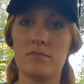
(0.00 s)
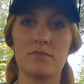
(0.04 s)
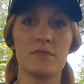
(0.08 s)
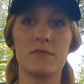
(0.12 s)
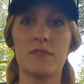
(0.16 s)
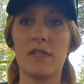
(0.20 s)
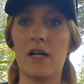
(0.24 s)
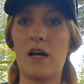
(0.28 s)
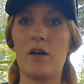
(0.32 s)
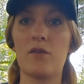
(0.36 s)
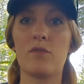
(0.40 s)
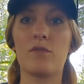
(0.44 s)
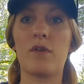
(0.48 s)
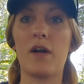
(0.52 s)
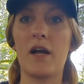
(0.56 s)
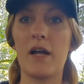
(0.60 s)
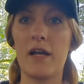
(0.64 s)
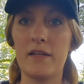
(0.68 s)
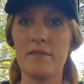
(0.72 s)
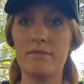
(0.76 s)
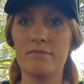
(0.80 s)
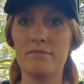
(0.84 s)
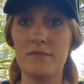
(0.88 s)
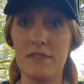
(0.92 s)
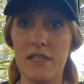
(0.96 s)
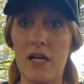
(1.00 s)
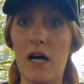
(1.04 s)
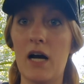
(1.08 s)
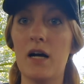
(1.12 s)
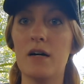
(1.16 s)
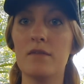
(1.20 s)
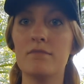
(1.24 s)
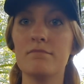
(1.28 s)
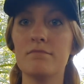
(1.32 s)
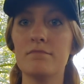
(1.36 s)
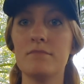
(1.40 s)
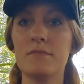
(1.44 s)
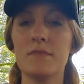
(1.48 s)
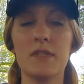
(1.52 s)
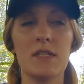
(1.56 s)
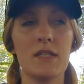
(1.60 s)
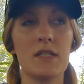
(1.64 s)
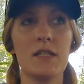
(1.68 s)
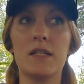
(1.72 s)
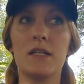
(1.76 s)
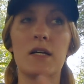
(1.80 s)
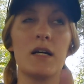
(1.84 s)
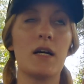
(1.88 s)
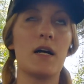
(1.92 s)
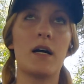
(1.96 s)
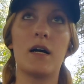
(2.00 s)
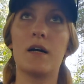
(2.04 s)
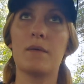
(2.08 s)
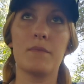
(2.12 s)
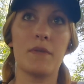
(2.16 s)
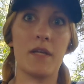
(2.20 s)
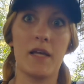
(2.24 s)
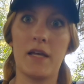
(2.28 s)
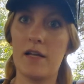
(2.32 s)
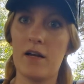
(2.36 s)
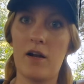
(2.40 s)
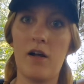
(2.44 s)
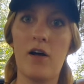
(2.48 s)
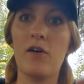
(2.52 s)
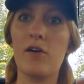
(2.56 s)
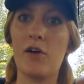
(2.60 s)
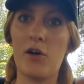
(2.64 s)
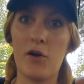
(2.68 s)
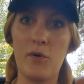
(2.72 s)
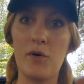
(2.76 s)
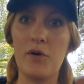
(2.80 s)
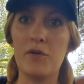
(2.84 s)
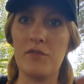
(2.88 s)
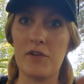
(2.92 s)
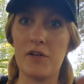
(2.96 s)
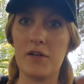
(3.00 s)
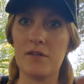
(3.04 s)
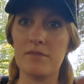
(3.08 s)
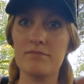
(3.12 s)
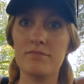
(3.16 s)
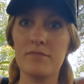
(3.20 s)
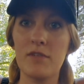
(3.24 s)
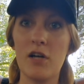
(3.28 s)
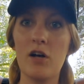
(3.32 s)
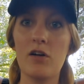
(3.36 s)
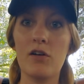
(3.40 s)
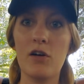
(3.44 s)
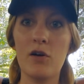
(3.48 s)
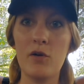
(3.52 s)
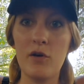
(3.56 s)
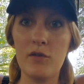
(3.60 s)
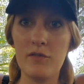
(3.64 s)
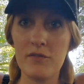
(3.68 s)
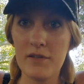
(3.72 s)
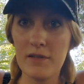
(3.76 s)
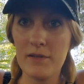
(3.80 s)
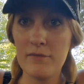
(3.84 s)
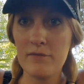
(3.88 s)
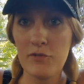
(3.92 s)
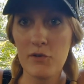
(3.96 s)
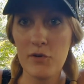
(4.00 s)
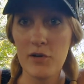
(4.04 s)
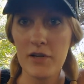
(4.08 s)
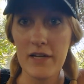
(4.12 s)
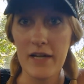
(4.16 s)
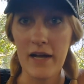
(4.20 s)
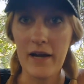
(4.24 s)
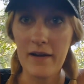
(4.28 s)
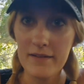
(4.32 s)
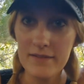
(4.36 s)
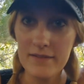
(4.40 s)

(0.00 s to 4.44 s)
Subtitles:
downright dumb, then I'll go over them for you